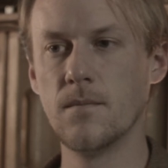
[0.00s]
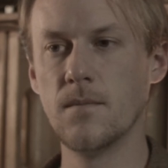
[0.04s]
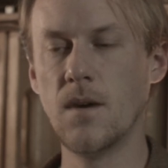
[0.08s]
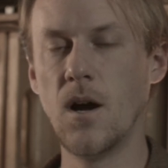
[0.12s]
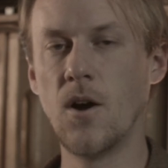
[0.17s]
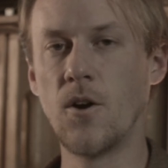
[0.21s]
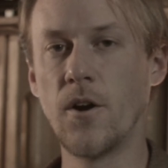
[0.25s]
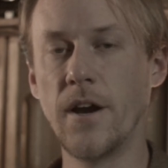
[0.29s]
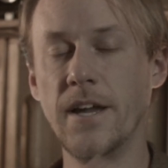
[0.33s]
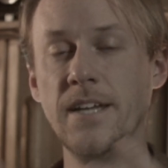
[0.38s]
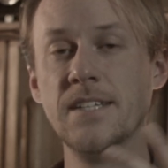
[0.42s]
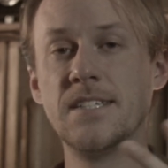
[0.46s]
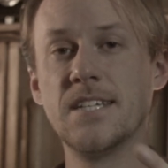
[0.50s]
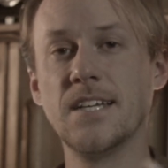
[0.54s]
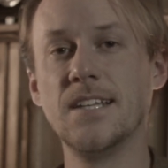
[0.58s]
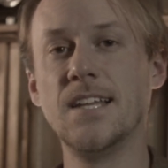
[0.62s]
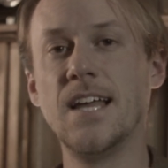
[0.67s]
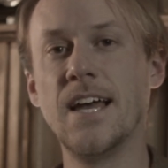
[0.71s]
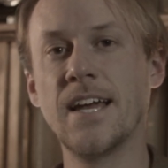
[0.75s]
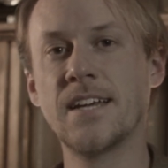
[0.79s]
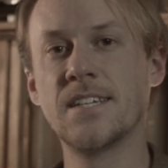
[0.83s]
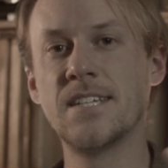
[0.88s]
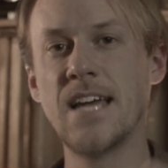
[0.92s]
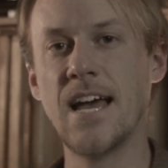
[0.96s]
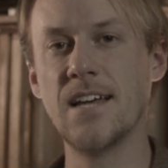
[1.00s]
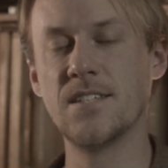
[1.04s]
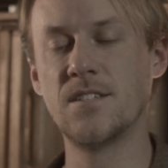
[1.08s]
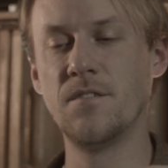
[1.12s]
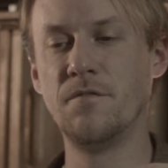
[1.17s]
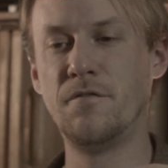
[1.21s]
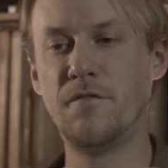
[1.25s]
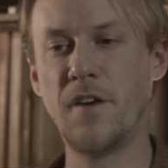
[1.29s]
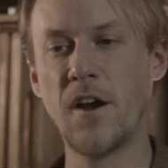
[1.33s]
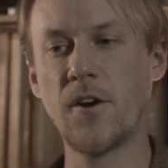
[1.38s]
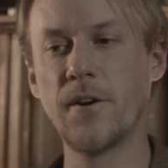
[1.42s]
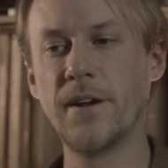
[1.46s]
Our intellect has a
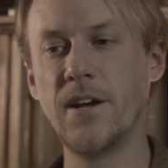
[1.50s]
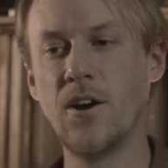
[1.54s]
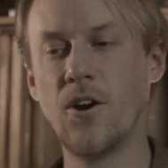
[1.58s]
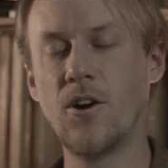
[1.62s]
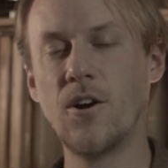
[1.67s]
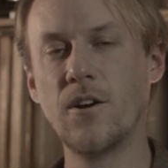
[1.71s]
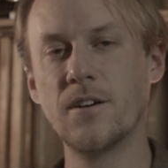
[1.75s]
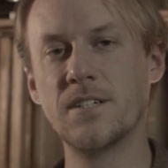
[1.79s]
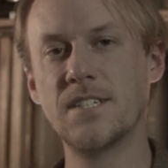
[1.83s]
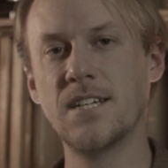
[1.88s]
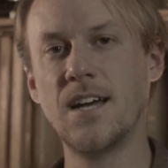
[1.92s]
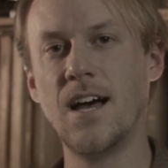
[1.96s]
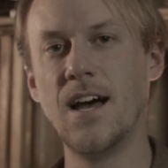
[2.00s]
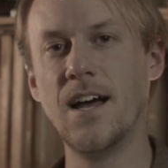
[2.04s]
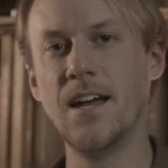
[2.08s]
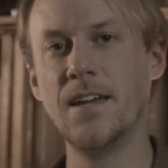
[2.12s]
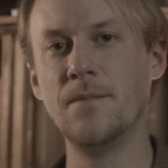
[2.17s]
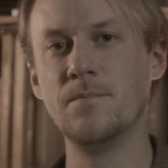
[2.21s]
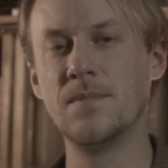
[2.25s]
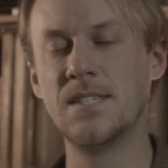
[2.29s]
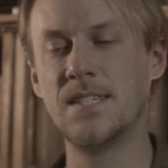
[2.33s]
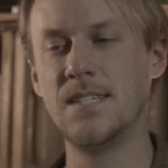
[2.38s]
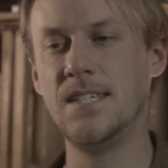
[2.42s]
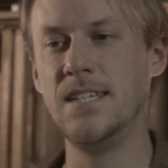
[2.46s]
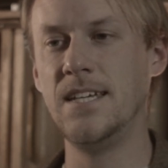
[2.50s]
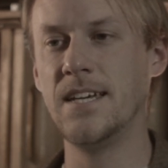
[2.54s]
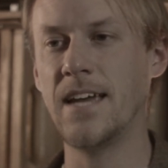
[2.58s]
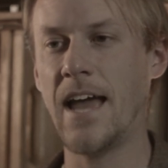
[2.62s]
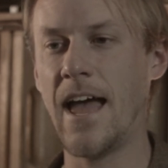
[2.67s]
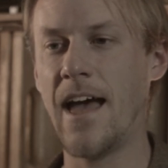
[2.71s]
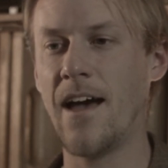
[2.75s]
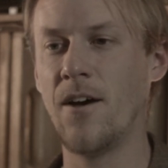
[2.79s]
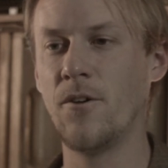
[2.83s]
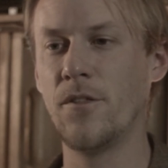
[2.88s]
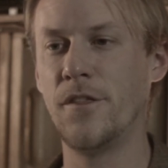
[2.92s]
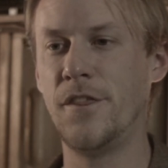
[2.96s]
very hard time seeing
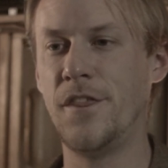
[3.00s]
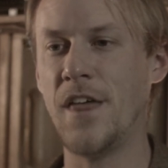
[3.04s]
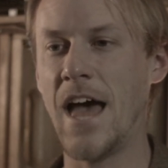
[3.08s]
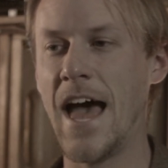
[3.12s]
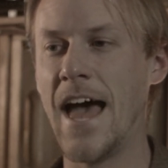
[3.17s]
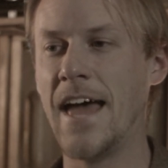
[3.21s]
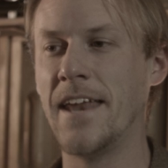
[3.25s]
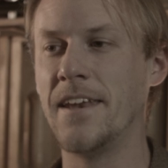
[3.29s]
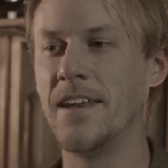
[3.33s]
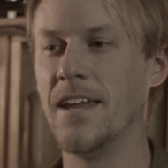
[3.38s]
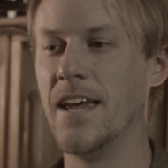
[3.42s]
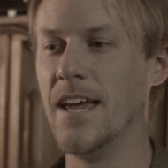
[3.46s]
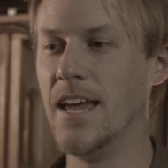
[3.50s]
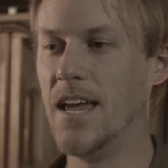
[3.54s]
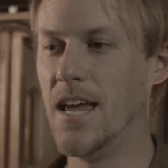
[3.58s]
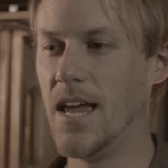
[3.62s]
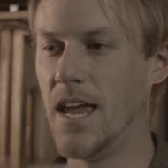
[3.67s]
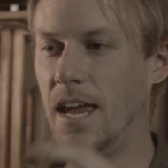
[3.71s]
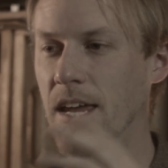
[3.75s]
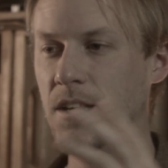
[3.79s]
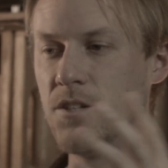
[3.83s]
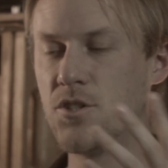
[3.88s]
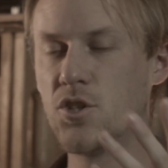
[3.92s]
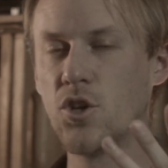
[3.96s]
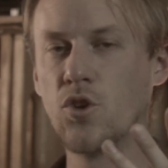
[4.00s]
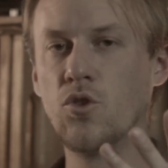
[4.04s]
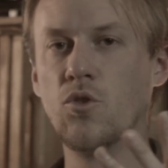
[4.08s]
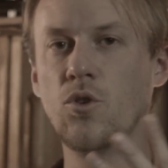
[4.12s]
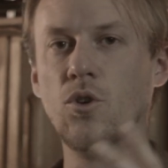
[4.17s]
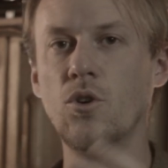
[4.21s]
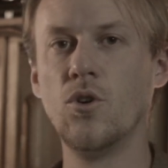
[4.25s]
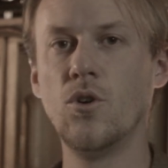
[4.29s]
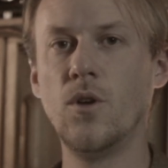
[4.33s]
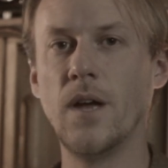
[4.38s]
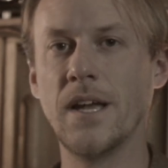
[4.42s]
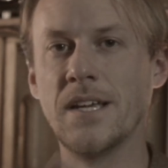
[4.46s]
how that
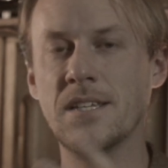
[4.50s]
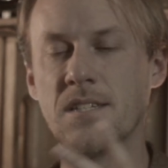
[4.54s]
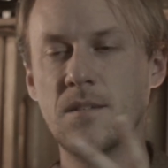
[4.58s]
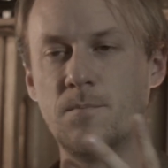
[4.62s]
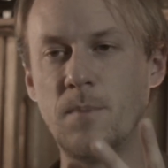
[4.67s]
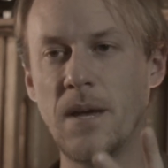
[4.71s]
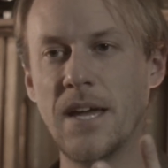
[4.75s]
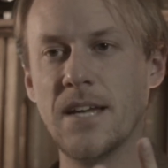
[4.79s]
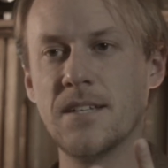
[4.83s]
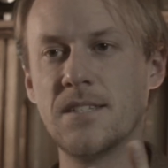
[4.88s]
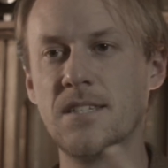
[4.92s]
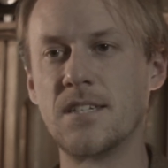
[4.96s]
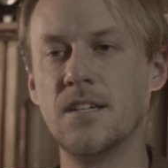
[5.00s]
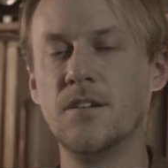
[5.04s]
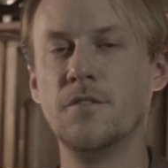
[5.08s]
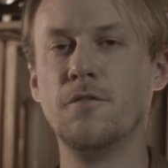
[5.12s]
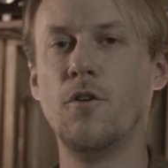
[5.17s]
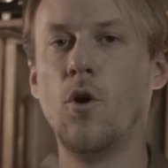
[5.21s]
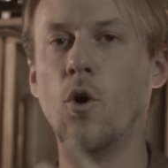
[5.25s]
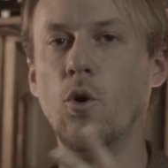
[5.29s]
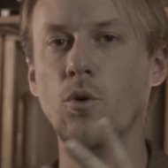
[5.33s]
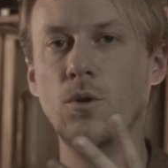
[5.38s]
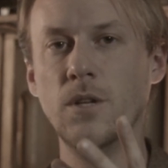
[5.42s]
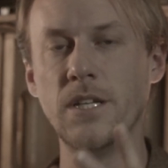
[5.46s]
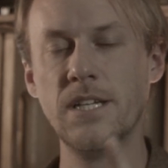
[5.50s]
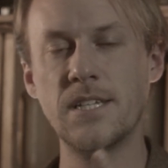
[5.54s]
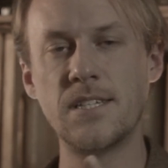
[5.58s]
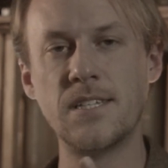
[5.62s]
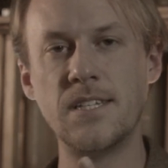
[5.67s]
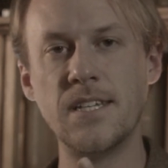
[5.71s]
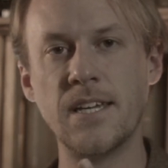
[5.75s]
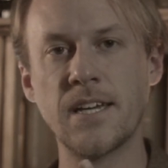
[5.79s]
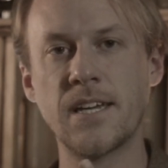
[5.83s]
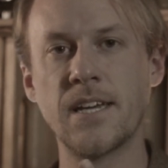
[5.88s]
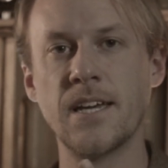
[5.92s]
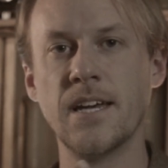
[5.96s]
integral, expansive,
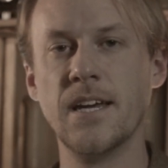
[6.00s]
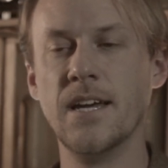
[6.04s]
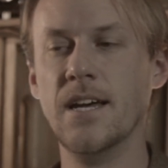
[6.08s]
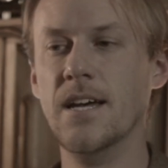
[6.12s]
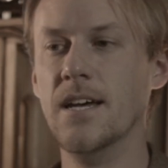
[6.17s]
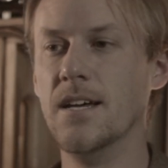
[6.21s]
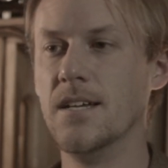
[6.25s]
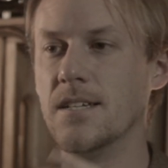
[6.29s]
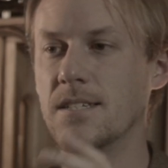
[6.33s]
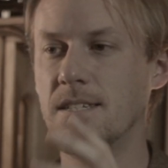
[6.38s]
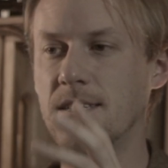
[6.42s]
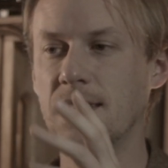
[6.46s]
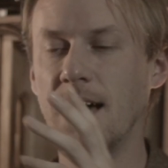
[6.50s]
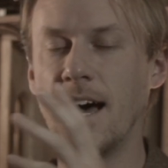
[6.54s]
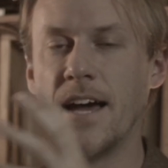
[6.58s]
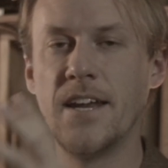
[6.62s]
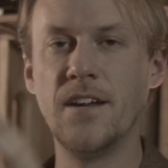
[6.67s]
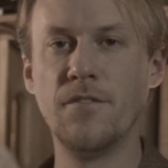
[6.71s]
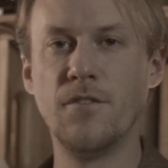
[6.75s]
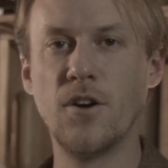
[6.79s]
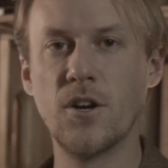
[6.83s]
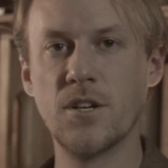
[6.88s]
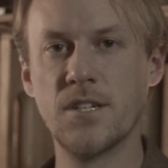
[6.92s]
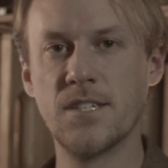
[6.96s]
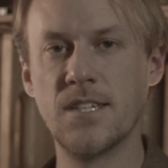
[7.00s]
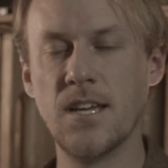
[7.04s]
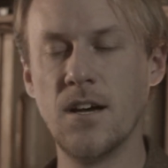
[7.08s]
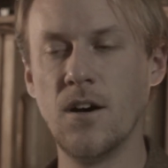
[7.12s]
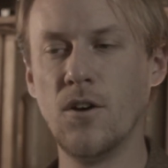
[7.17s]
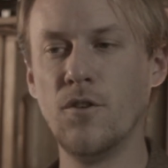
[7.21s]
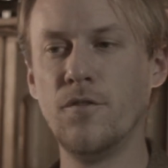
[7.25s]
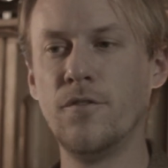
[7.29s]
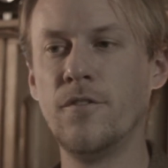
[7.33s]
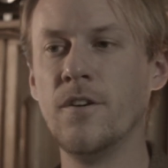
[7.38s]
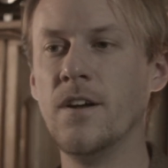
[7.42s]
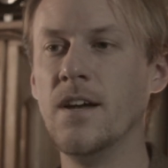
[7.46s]
holistic side of
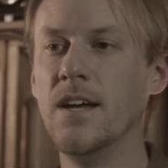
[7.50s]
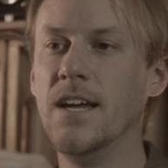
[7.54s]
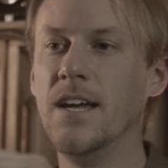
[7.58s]
ourself